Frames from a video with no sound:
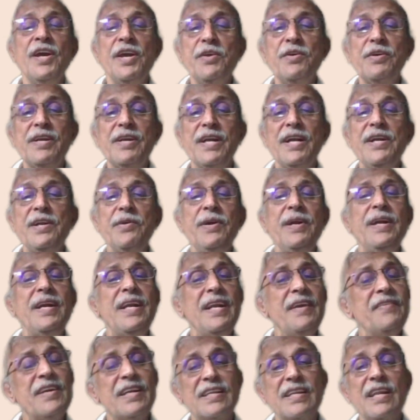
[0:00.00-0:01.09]
You can do it
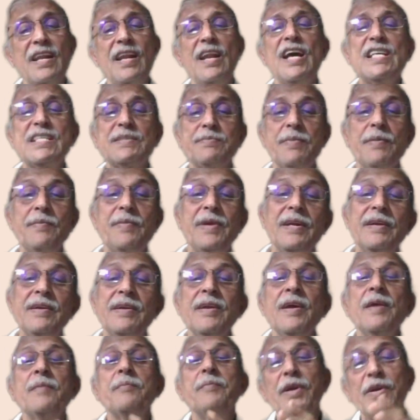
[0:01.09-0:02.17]
even at the last minute,
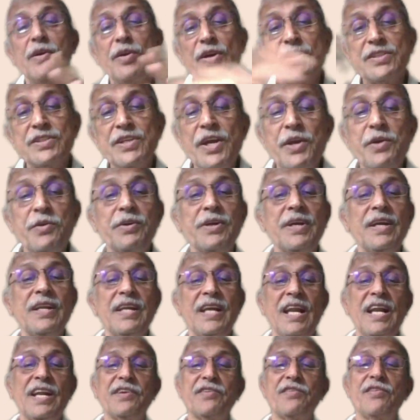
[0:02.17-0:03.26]
because you can
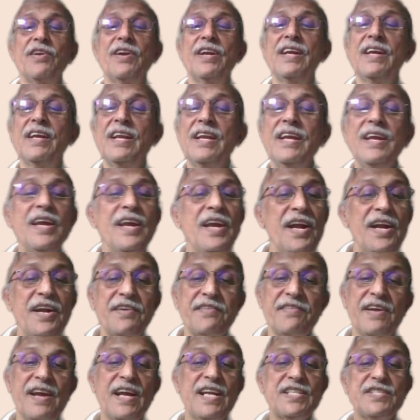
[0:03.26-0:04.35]
electronically
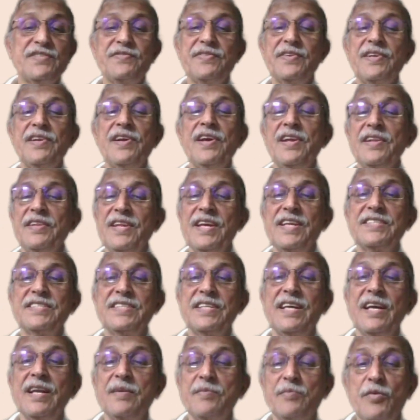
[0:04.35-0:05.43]
transfer things
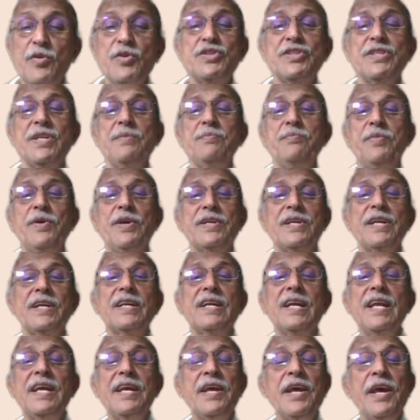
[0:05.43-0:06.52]
here. Most
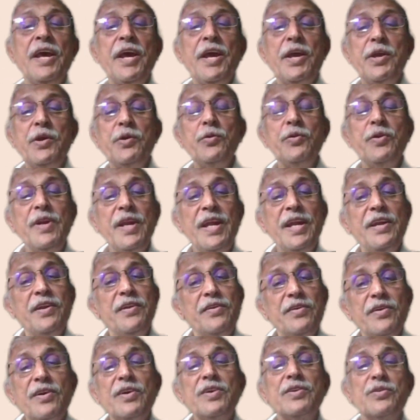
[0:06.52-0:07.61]
importantly, you need
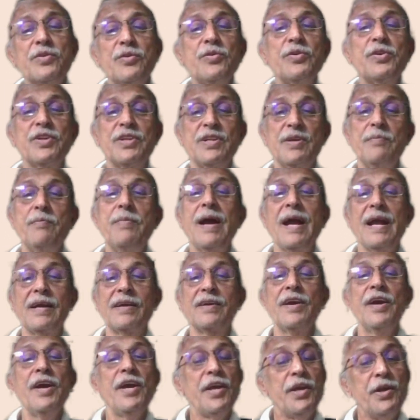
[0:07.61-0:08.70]
not go to the bank.
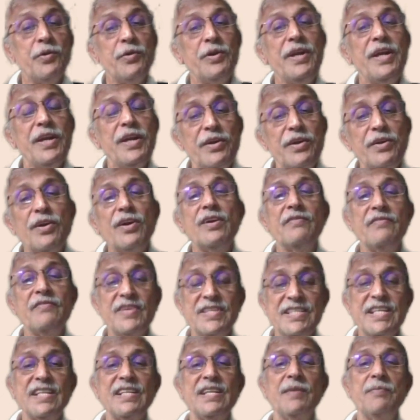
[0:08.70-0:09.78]
You need not
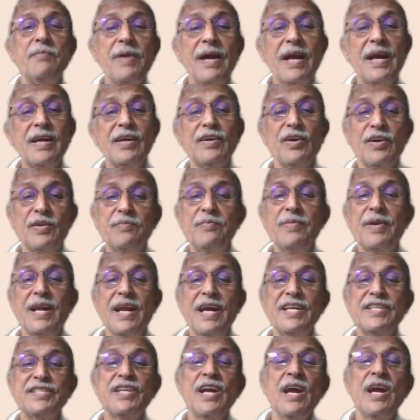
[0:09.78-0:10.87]
visit the bank or
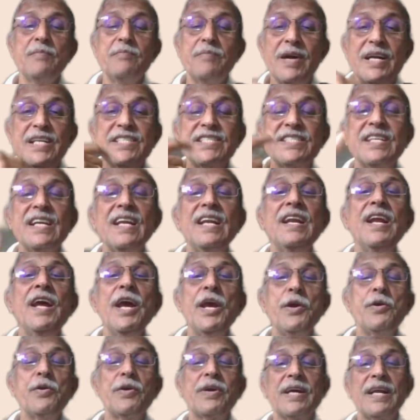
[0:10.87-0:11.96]
branch, but still
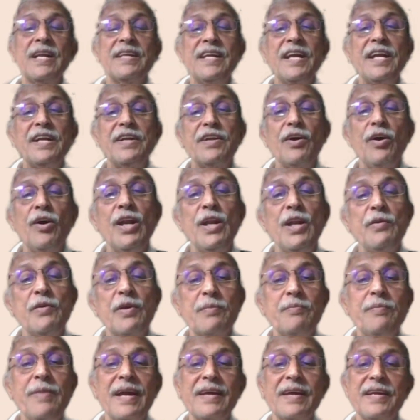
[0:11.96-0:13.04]
you can get all
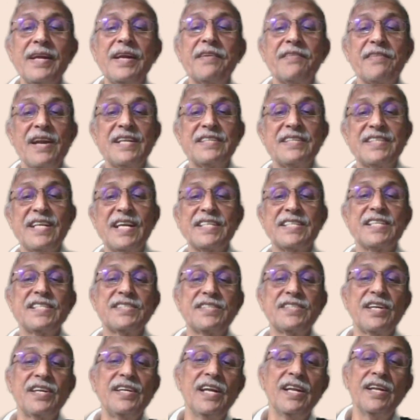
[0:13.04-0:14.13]
your banking
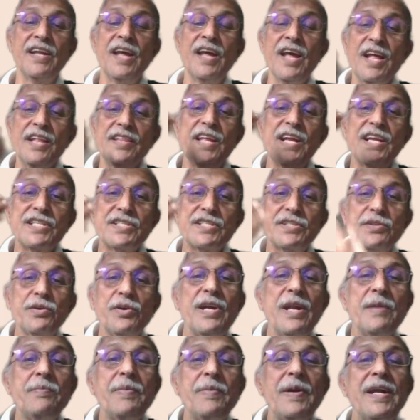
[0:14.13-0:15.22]
transactions are done. There is no
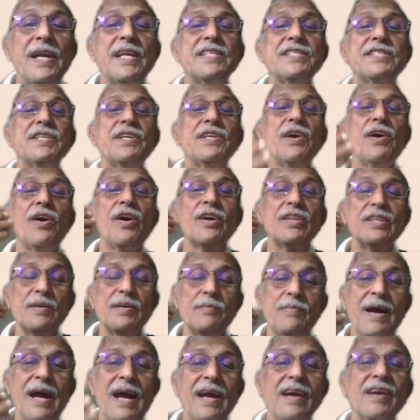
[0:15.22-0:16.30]
dependency on the
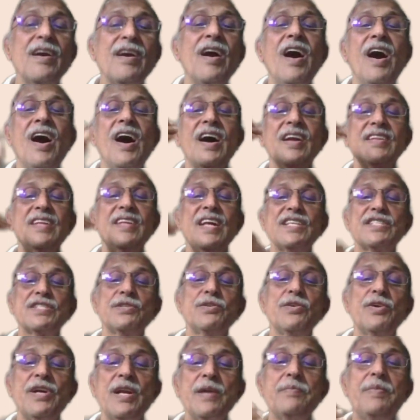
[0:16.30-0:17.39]
bank, or there is
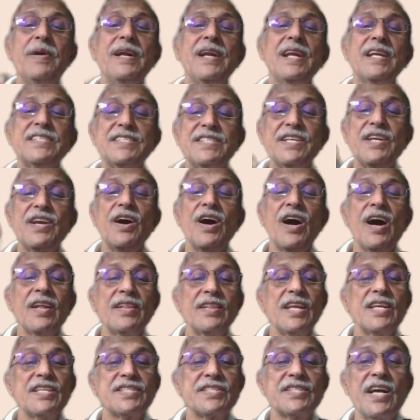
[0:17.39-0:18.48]
no dependency
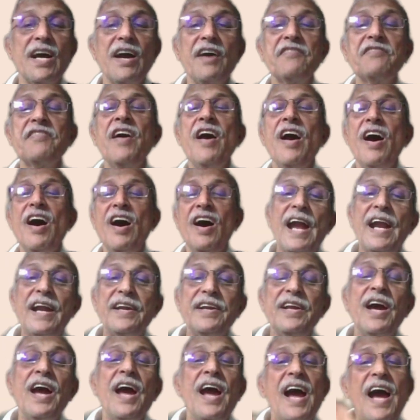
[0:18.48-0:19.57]
on the staff,
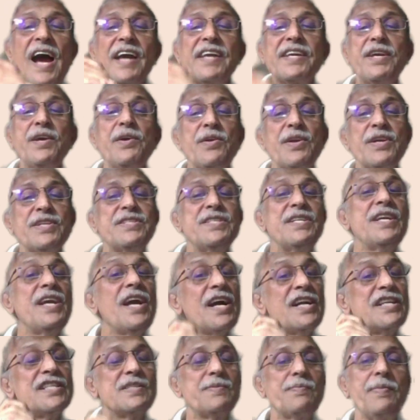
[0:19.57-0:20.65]
and accuracy
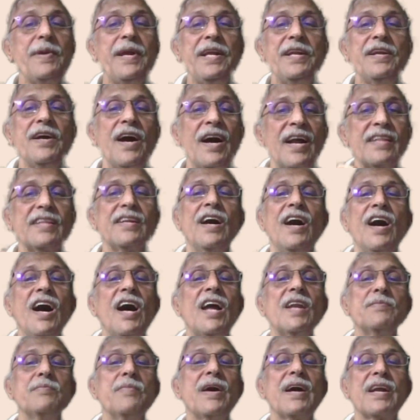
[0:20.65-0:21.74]
and speed are the
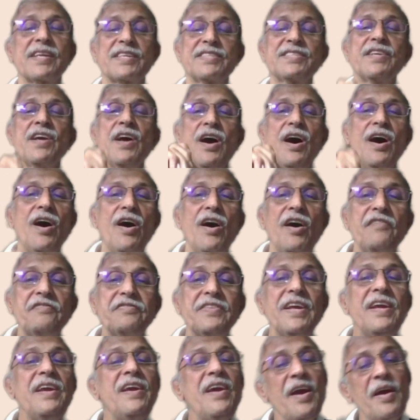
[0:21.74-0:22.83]
hallmarks of
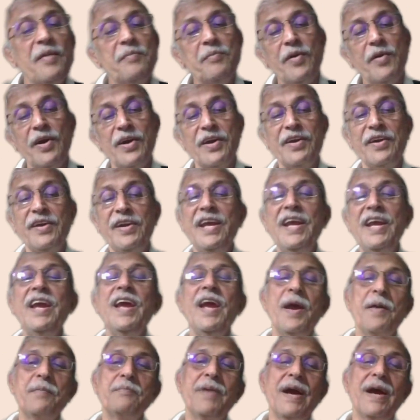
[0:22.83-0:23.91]
the modern day
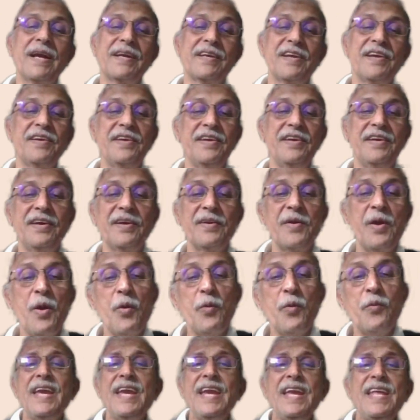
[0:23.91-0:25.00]
banking here.
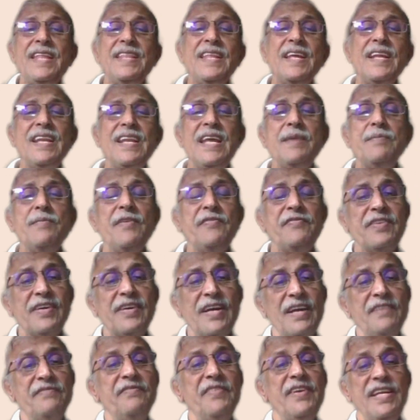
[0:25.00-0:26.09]
In the name of
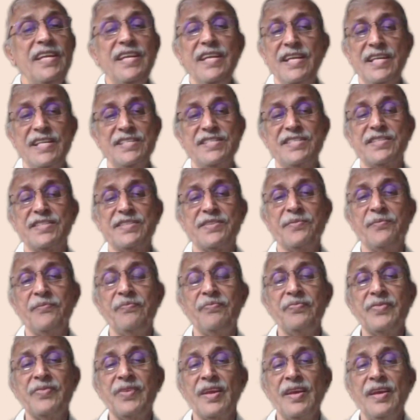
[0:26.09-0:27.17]
convenience,
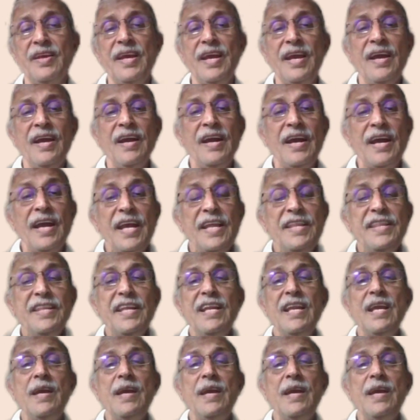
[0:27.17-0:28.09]
in the